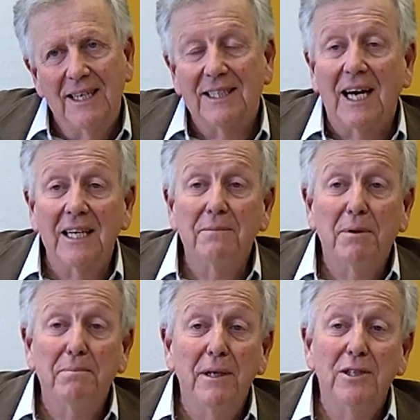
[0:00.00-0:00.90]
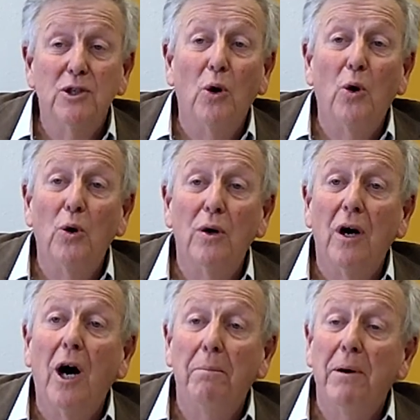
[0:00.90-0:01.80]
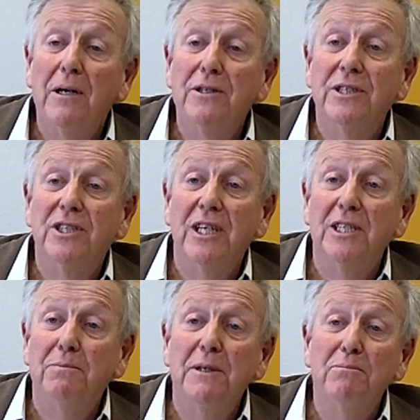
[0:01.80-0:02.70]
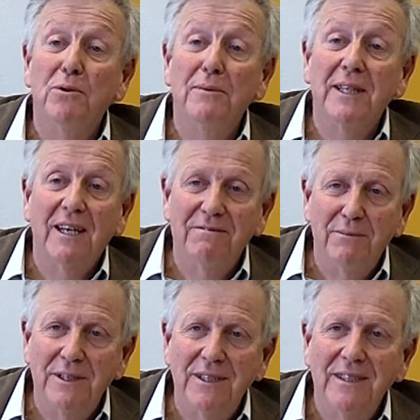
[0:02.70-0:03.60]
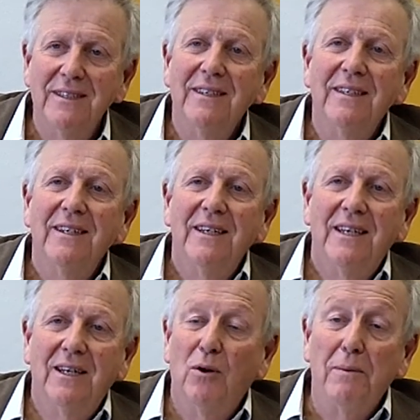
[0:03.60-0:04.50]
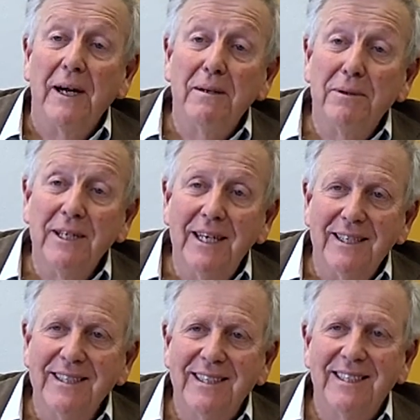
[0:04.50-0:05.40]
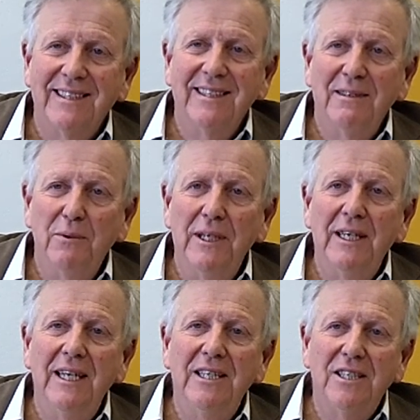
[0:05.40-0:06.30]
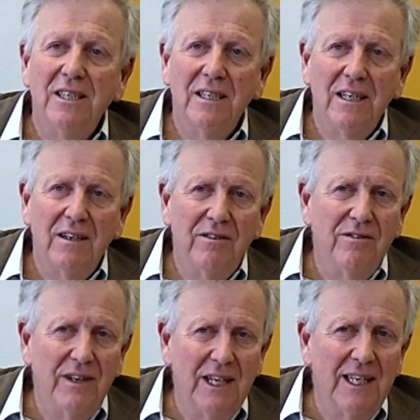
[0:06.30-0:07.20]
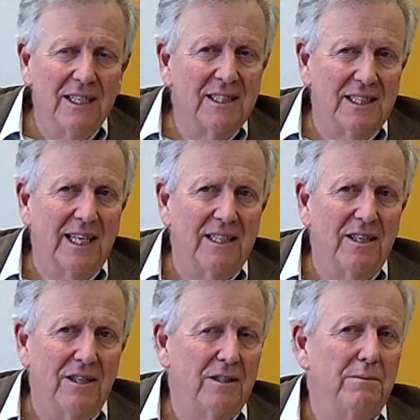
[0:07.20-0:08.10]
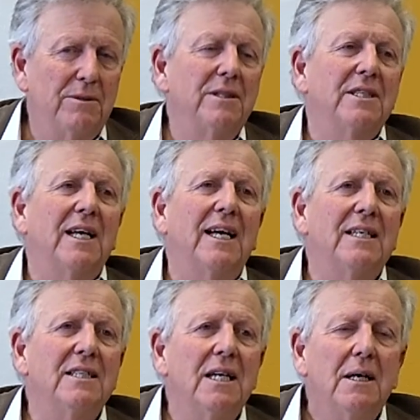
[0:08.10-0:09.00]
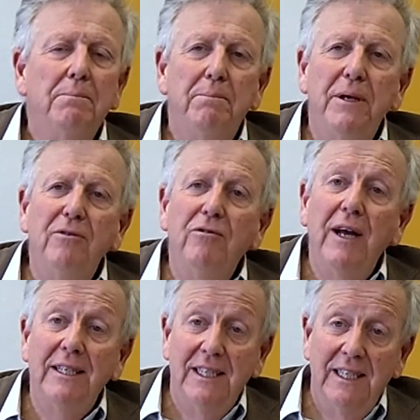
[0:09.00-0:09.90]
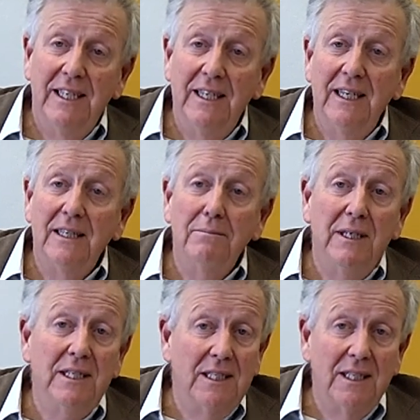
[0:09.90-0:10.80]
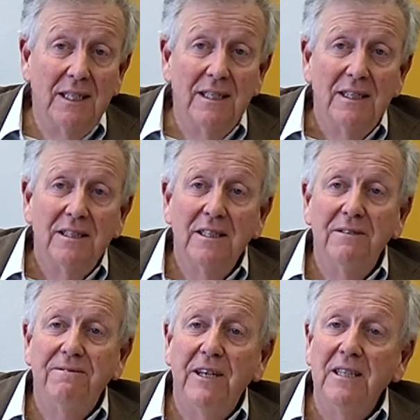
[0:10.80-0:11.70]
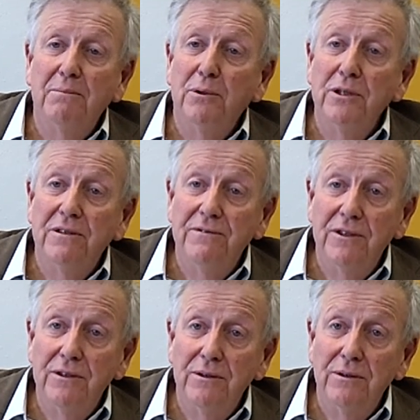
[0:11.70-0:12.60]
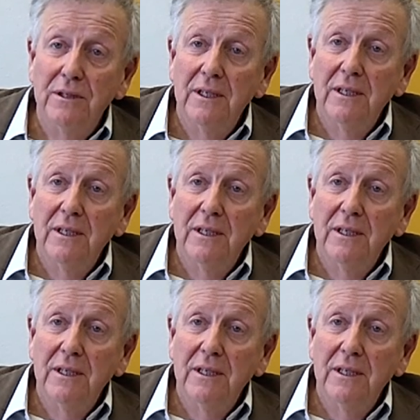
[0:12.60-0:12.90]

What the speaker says: Yes, either propose or oppose a change being brought by the government or by anybody else. We need to really understand the arguments and be ready in the media to defend the point of view